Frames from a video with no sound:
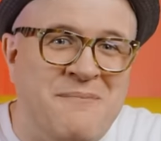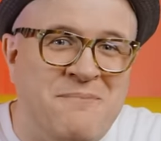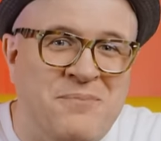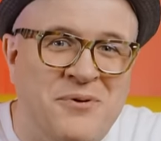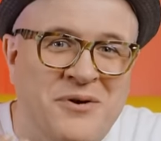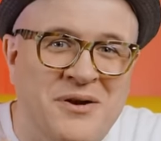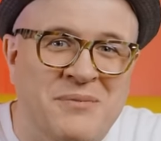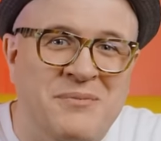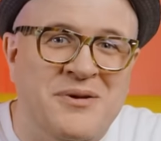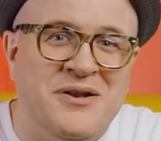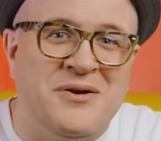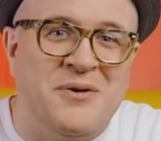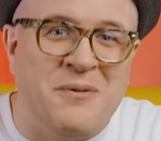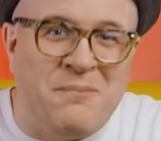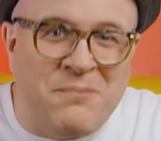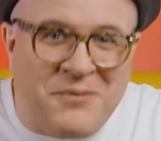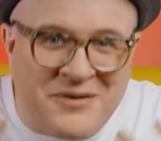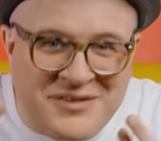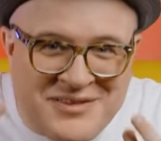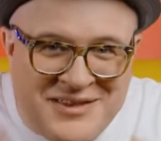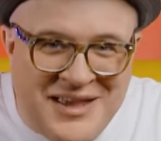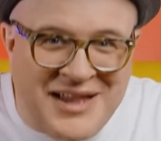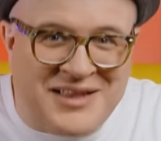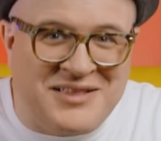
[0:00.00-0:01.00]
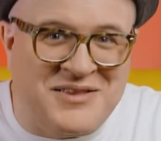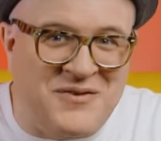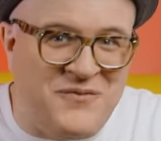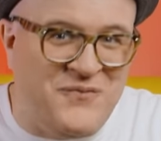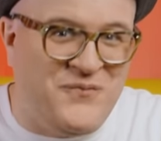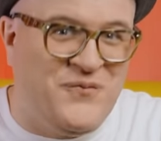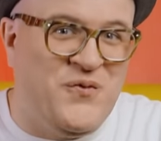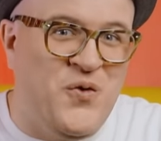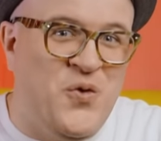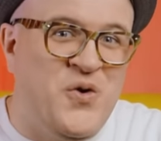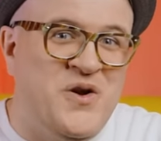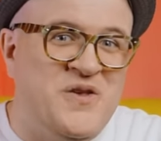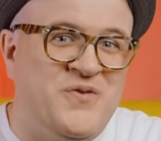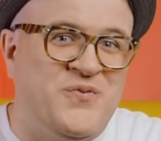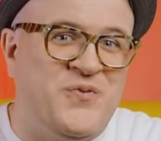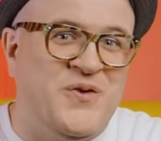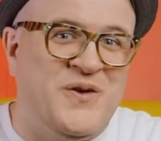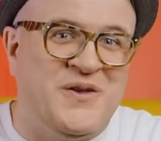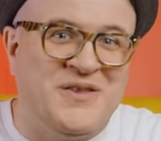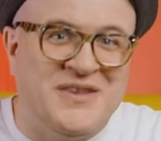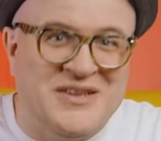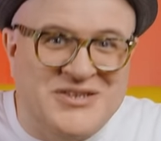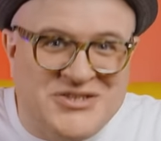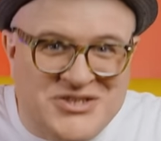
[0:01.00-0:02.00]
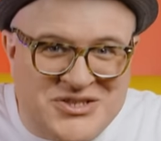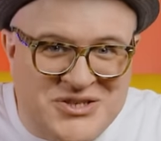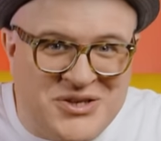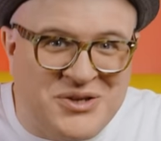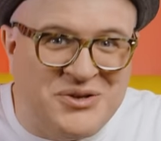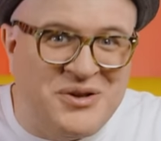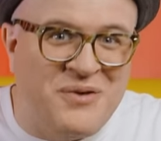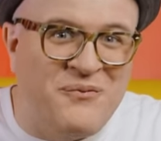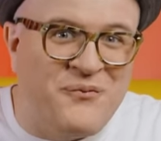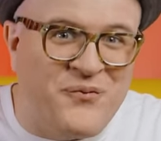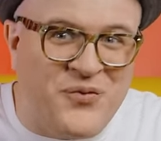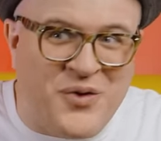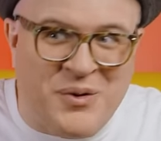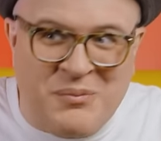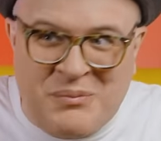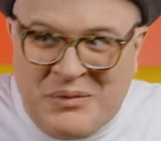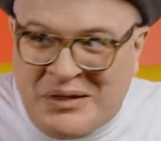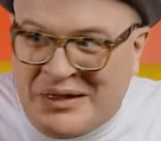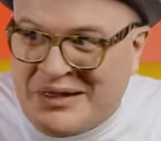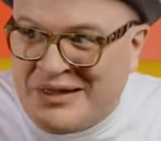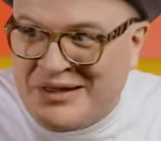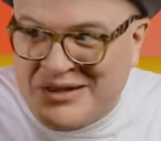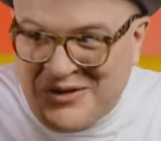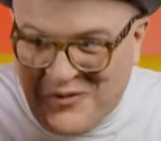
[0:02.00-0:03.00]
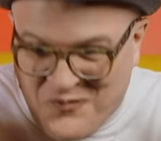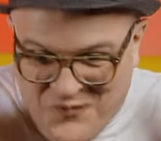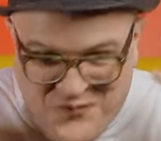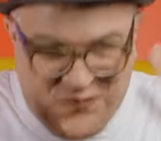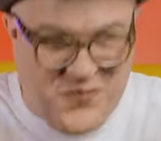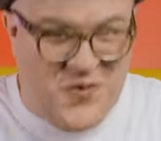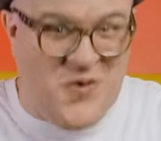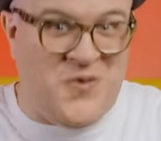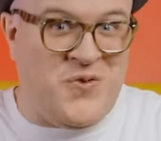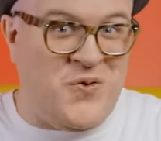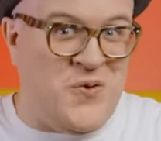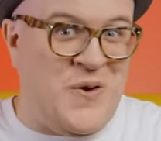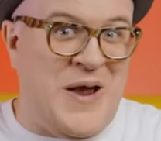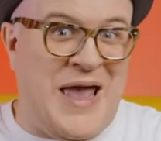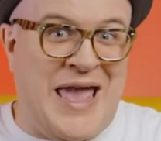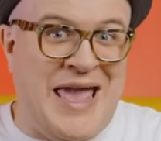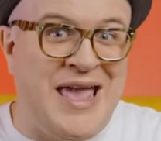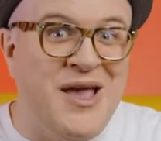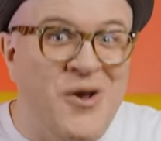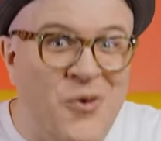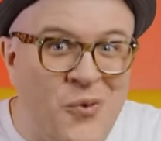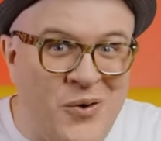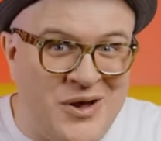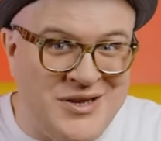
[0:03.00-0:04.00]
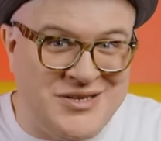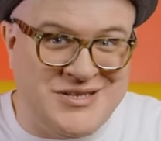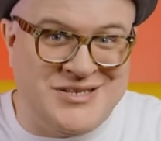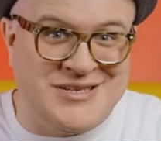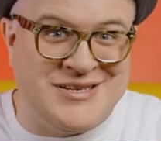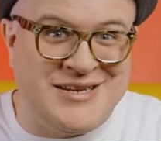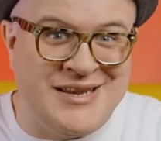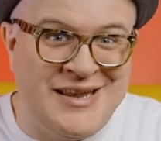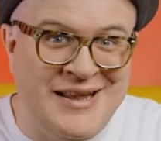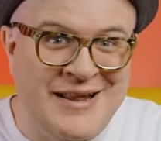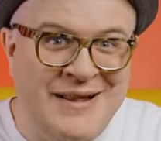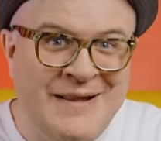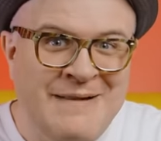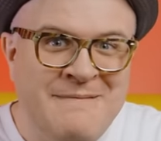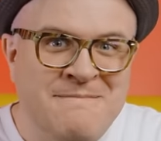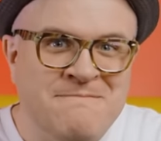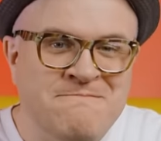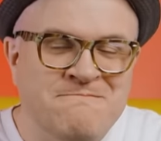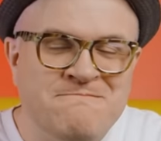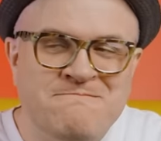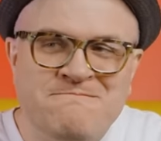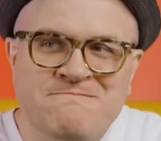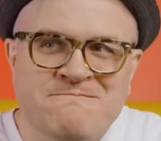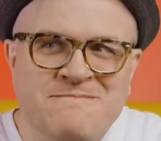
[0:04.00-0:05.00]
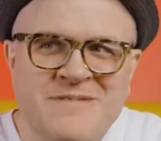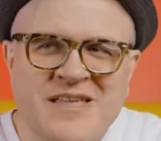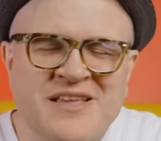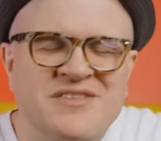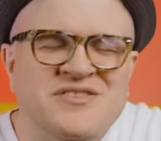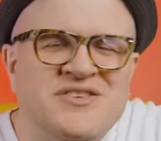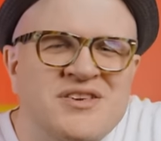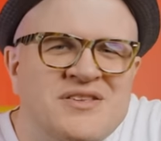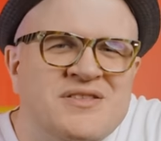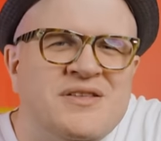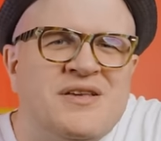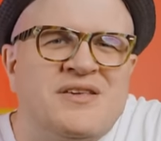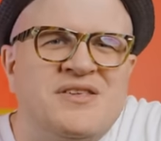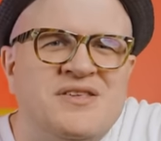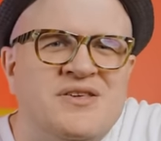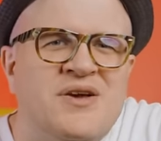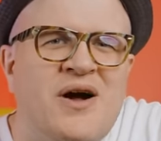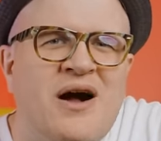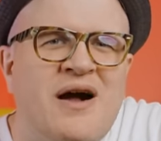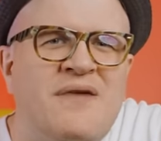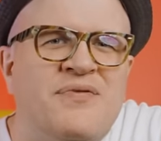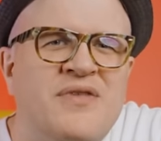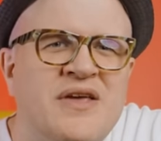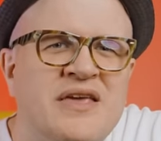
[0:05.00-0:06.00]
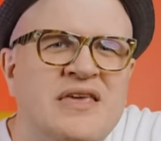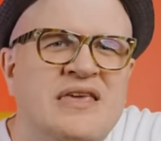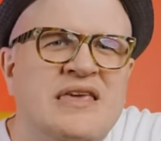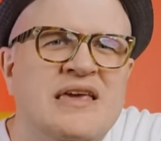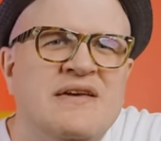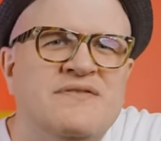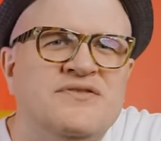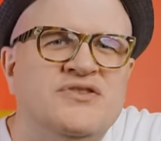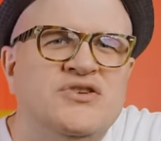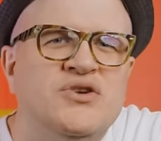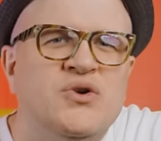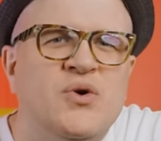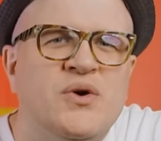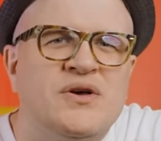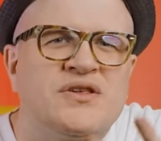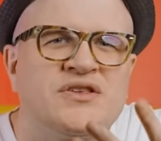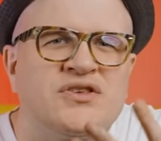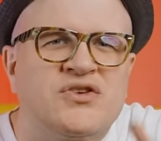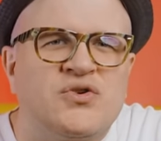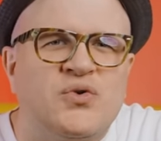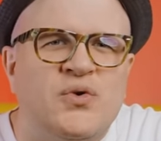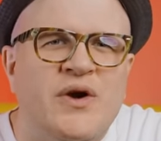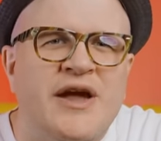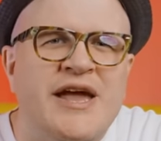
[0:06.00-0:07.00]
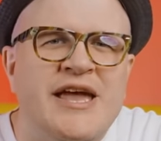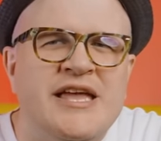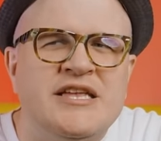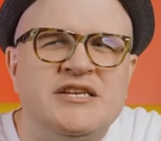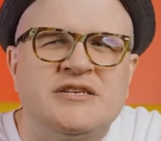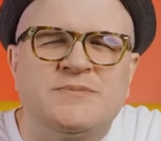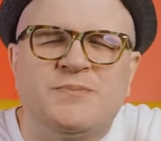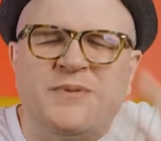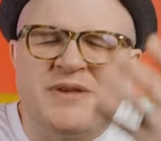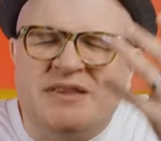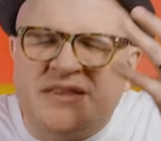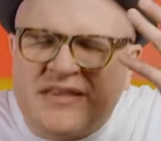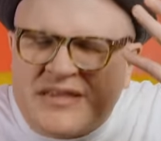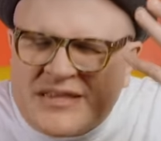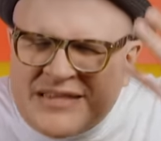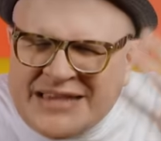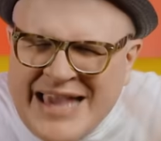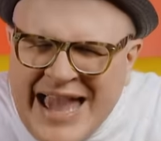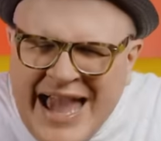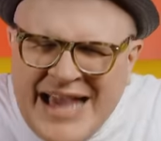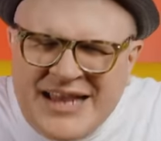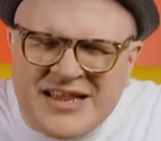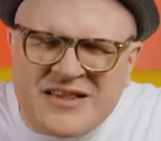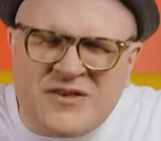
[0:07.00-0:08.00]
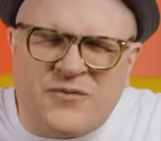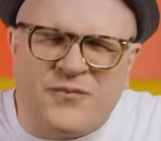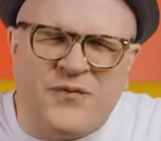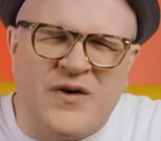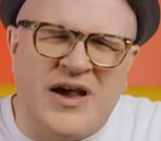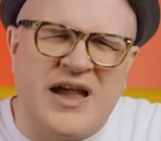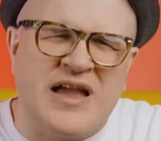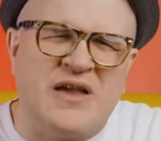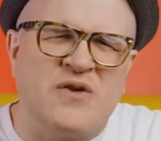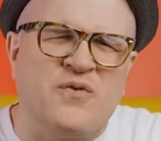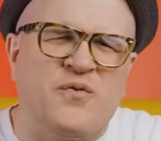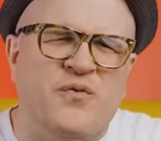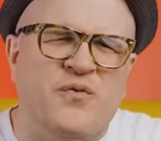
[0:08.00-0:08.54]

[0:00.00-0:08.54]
and put them into a protective force field to shield them from further anguish. It's just a song that gives you a strange but satisfying